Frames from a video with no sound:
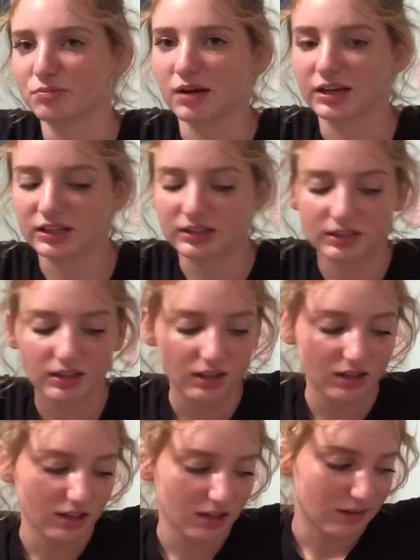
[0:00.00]
money.
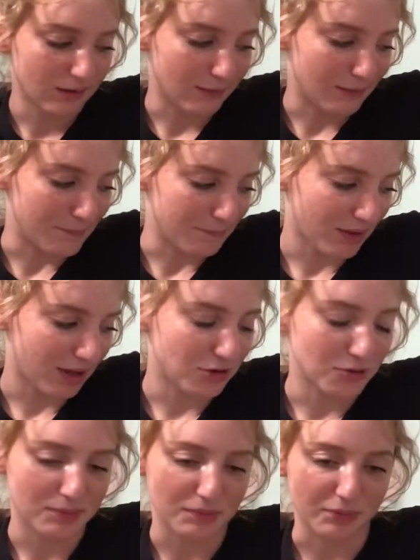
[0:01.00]
I
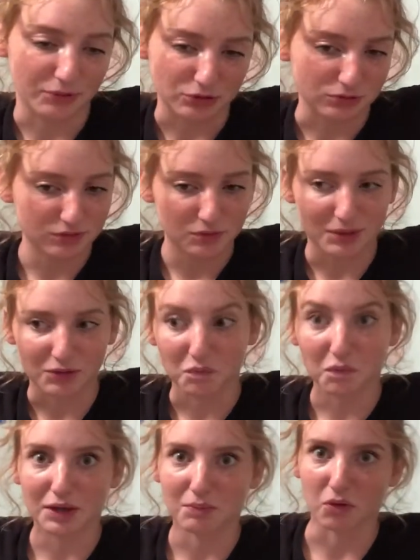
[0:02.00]
know people spend
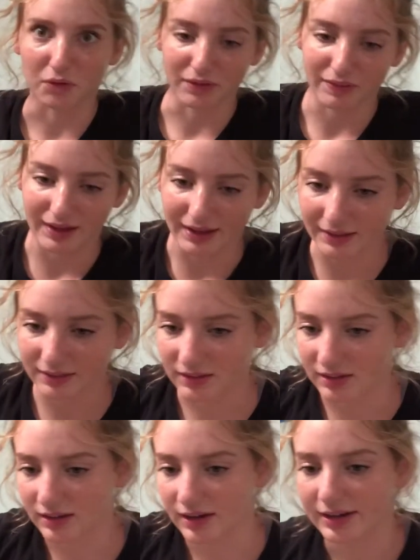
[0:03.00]
way more than that
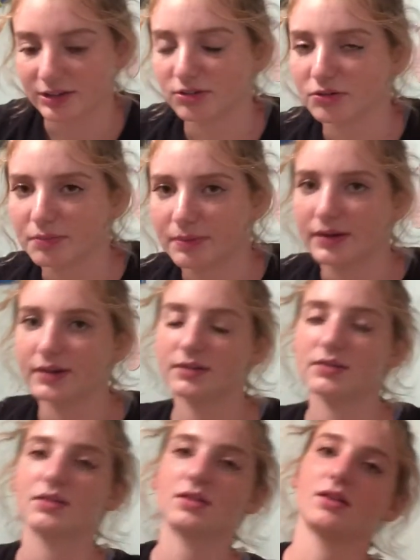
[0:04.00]
than I do, but
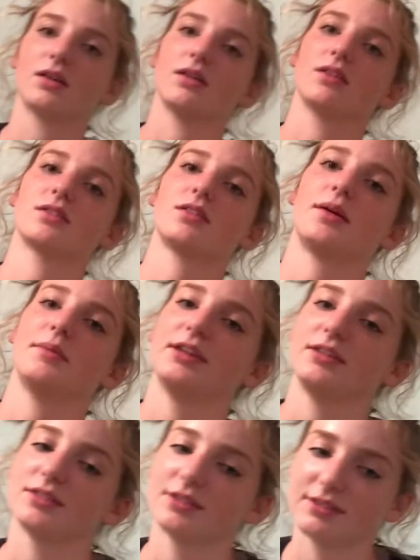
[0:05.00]
I
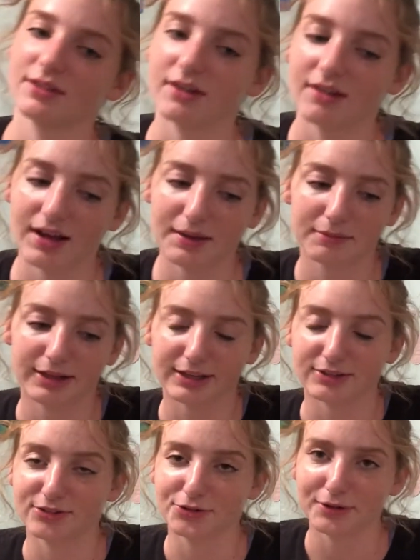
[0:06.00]
mean, still, I'm like
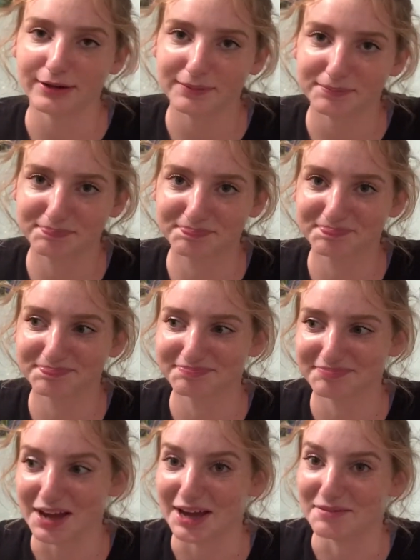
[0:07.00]
a student.
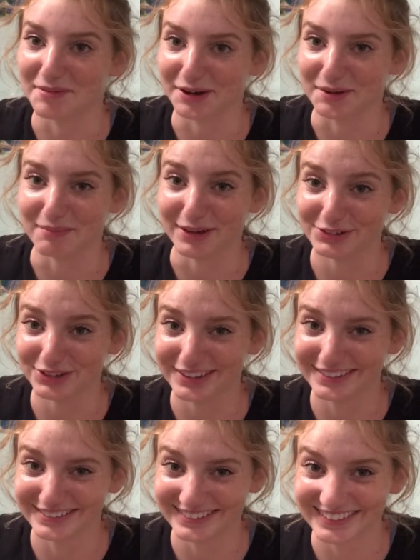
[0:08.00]
I'm on a
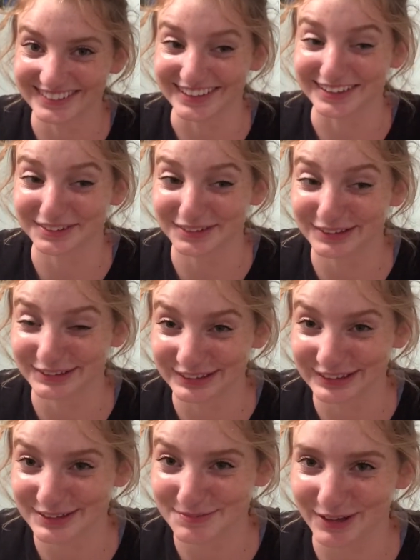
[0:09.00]
budget, like a
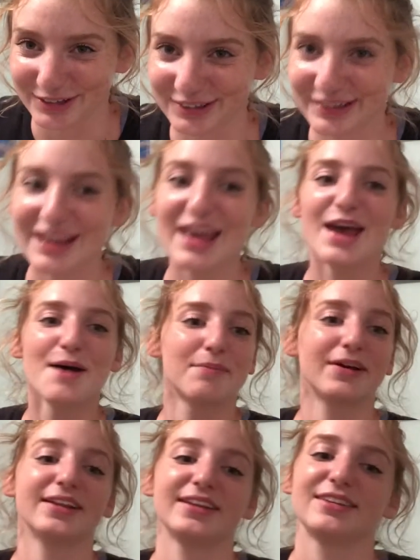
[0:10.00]
serious budget,
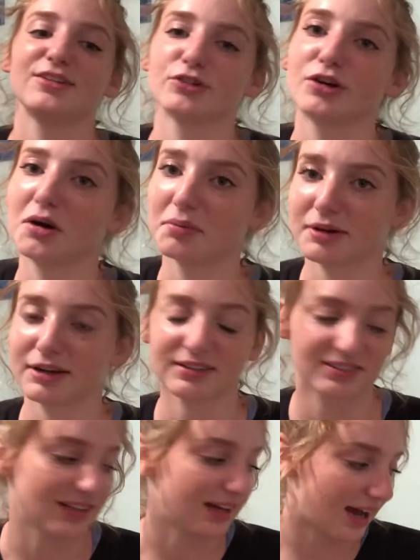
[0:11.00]
but like these are all
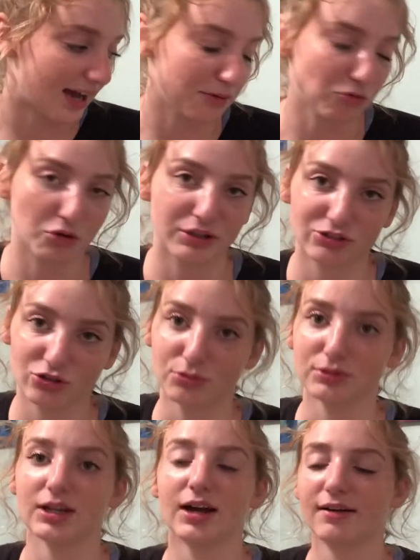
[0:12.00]
products that I am going to
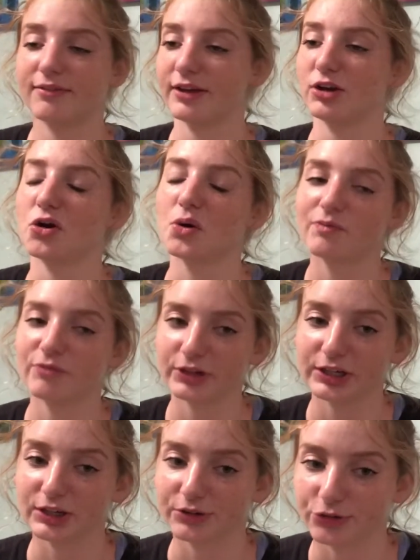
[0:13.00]
love and
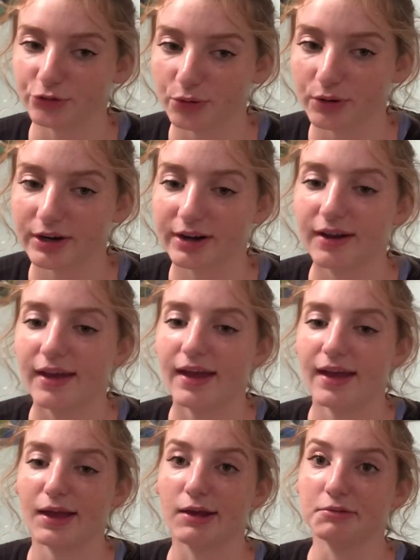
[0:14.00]
hopefully adore
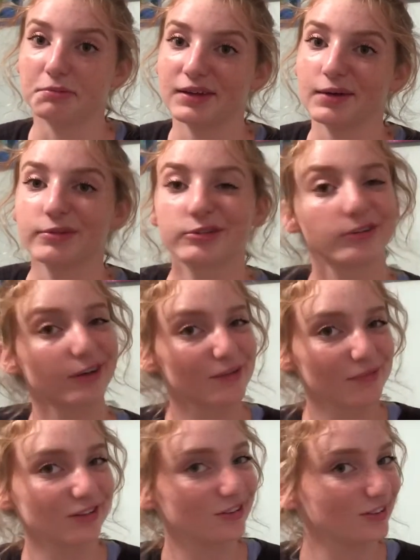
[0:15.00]
and be able to
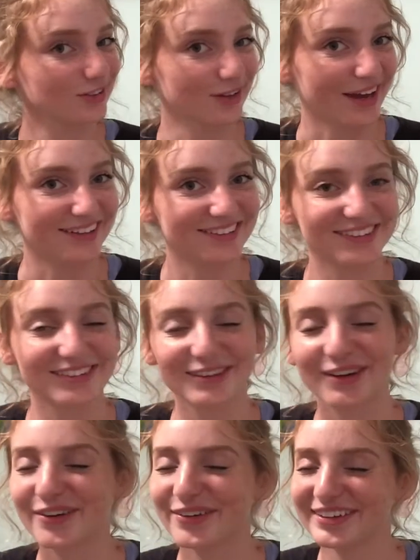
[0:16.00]
recommend to you guys.
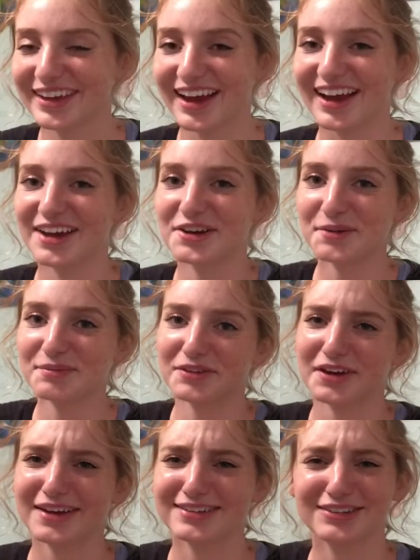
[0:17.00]
So yeah, I hope you
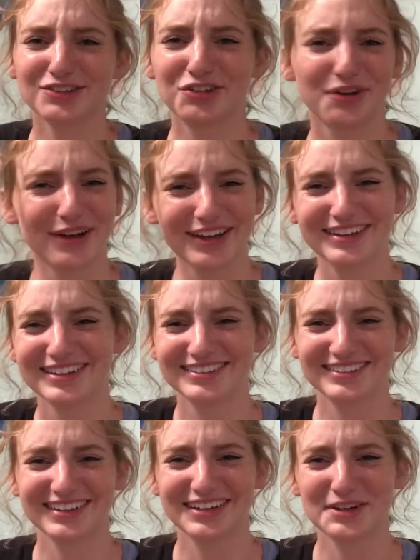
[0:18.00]
guys enjoyed
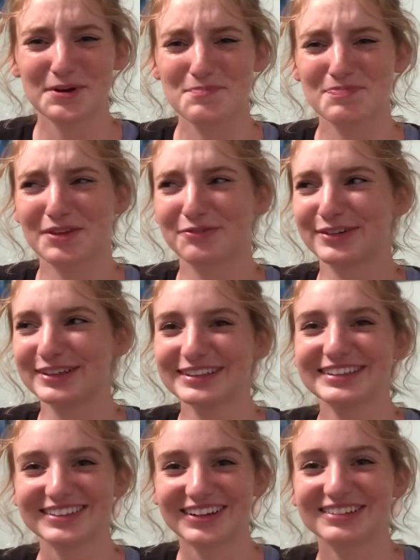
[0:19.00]
this like
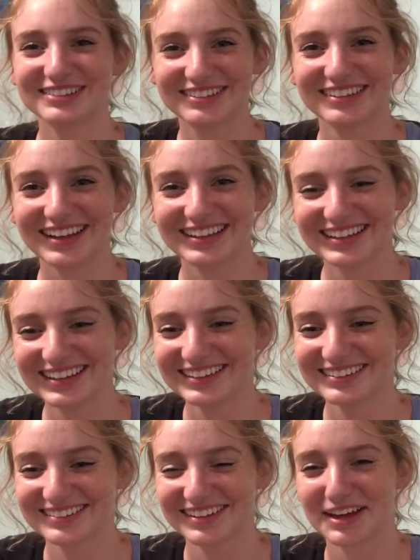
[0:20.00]
really long
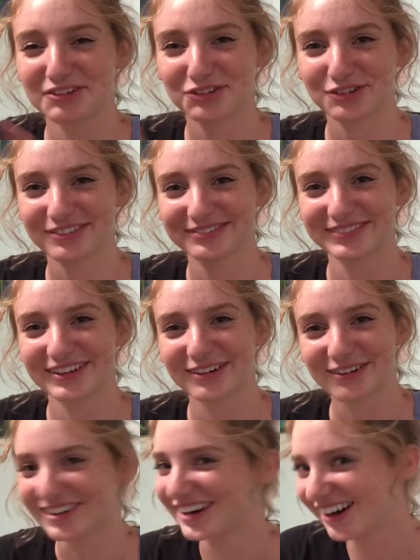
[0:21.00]
check-in slash
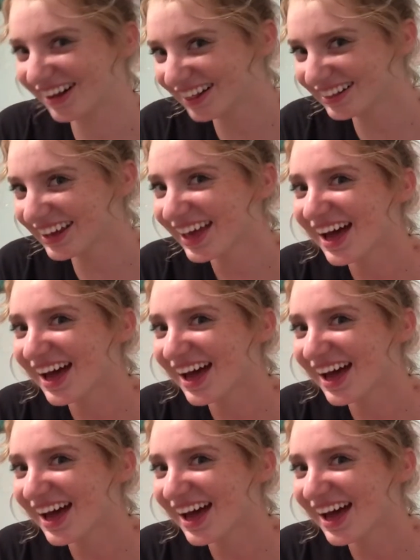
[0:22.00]
little haul.